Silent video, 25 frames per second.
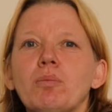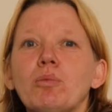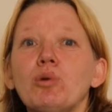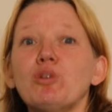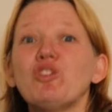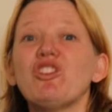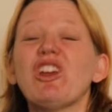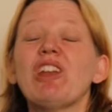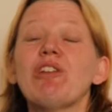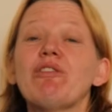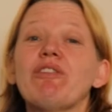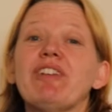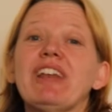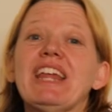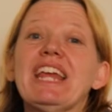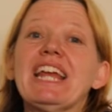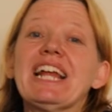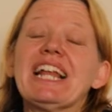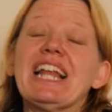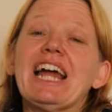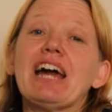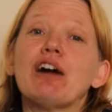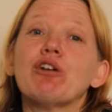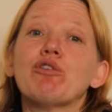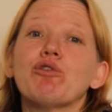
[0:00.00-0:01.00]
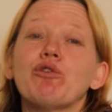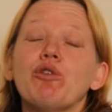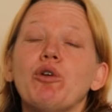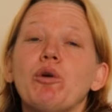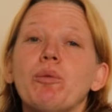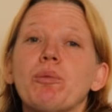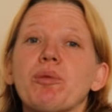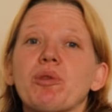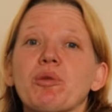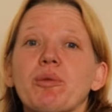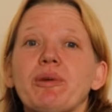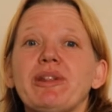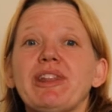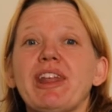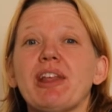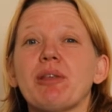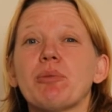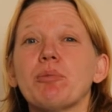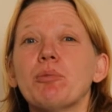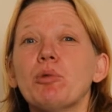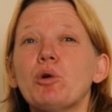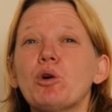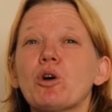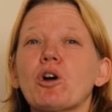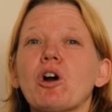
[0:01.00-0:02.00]
More generally, cloud forms when there's
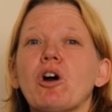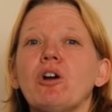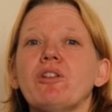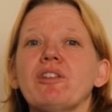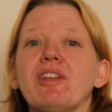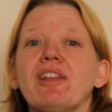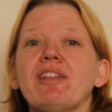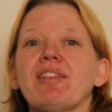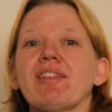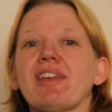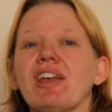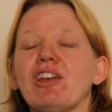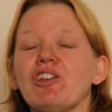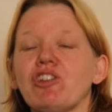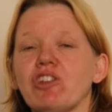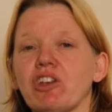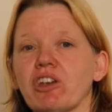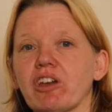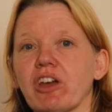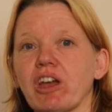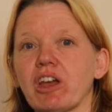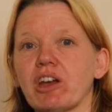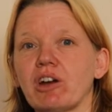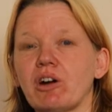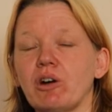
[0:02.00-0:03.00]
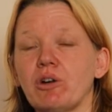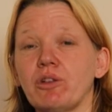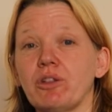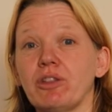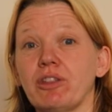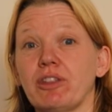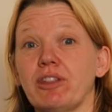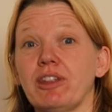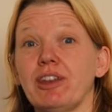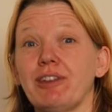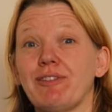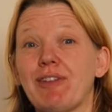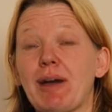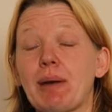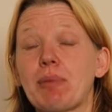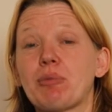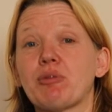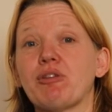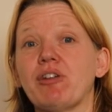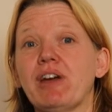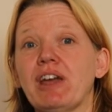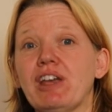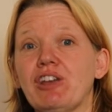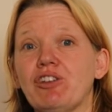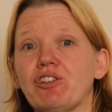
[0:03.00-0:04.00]
more condensation going on than
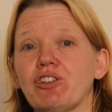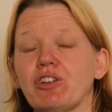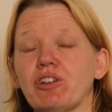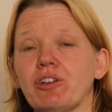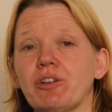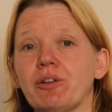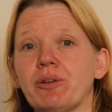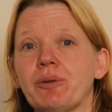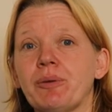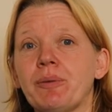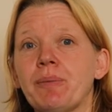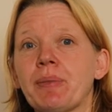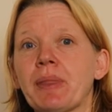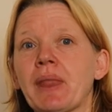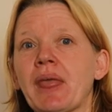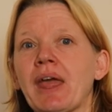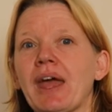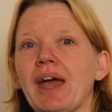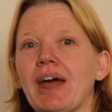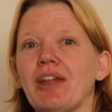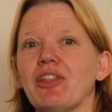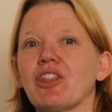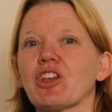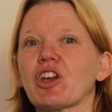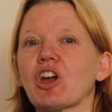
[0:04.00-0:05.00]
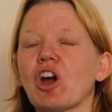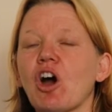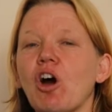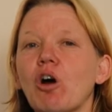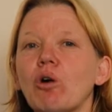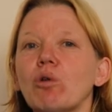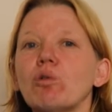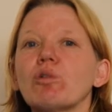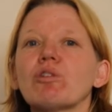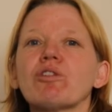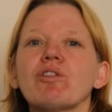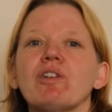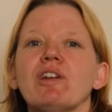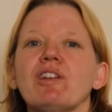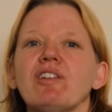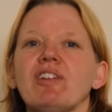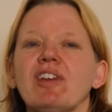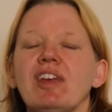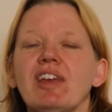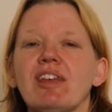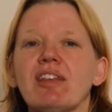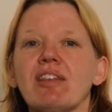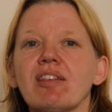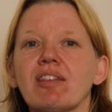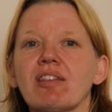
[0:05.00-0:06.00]
evaporation. And the colder it
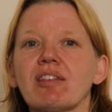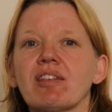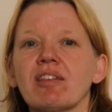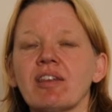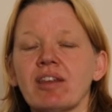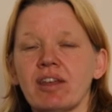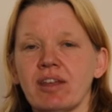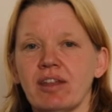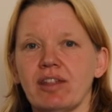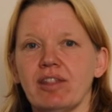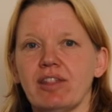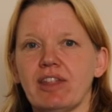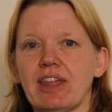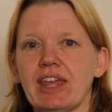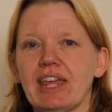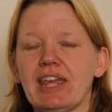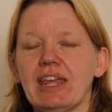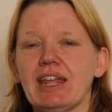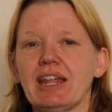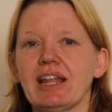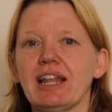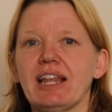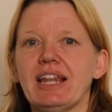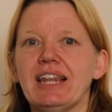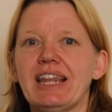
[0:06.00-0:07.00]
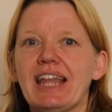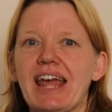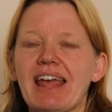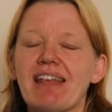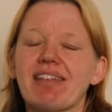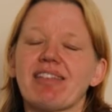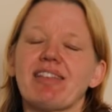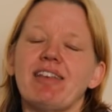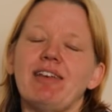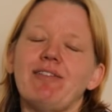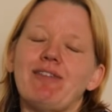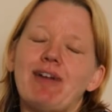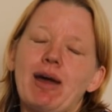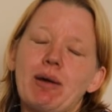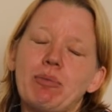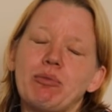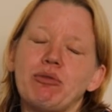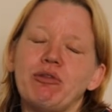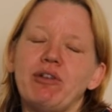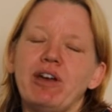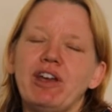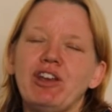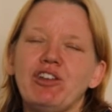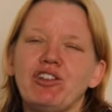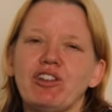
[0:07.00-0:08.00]
is, the less
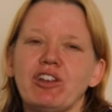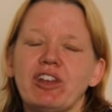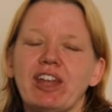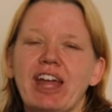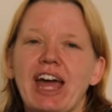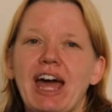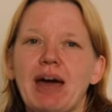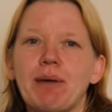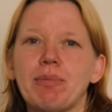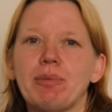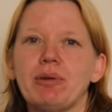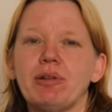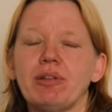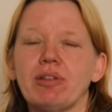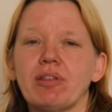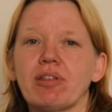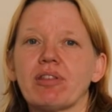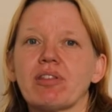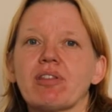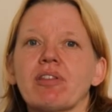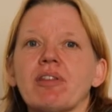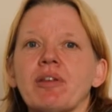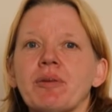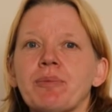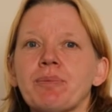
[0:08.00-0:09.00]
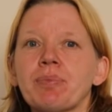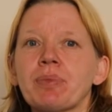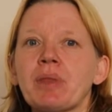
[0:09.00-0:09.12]
evaporation happens.